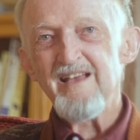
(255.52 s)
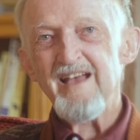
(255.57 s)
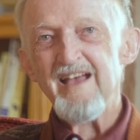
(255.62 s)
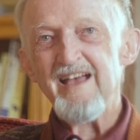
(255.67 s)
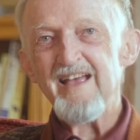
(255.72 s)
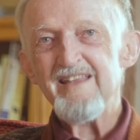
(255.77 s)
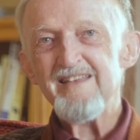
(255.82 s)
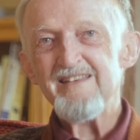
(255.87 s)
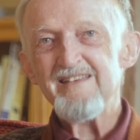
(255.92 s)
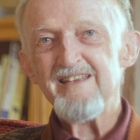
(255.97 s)

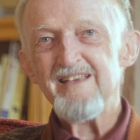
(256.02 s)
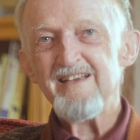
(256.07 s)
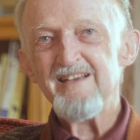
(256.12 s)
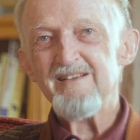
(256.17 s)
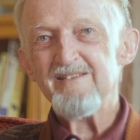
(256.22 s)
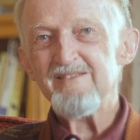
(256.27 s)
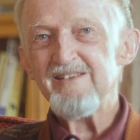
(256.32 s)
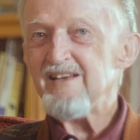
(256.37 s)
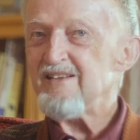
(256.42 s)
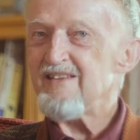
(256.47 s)
and
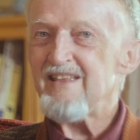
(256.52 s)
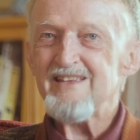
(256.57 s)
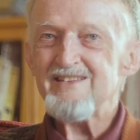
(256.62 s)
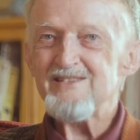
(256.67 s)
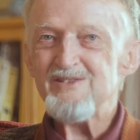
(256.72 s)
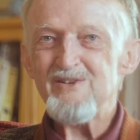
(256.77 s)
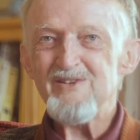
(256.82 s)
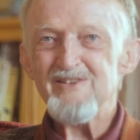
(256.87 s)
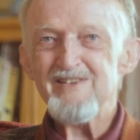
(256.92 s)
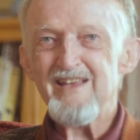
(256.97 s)
uh, yeah, that
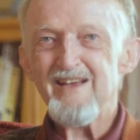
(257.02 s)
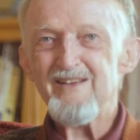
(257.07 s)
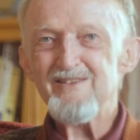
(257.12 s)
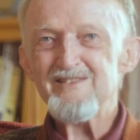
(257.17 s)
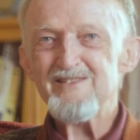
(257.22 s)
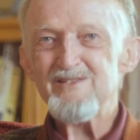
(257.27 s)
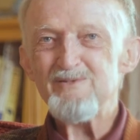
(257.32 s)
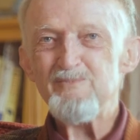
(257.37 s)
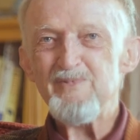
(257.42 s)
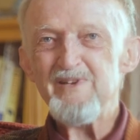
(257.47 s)
turned
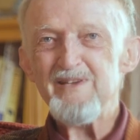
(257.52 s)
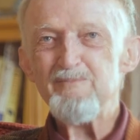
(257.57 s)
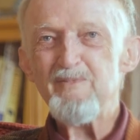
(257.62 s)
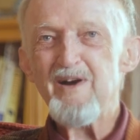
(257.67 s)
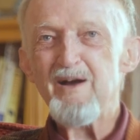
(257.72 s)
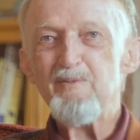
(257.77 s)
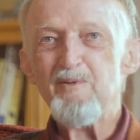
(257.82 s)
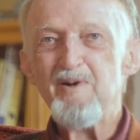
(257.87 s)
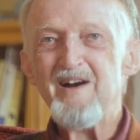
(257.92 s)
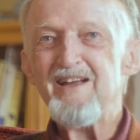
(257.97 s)
out to be
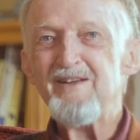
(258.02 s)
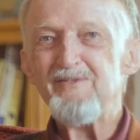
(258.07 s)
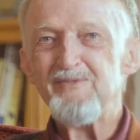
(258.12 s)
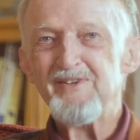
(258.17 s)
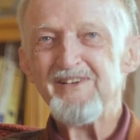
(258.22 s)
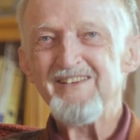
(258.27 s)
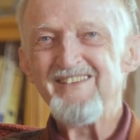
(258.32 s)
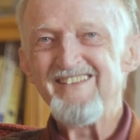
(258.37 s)
my wife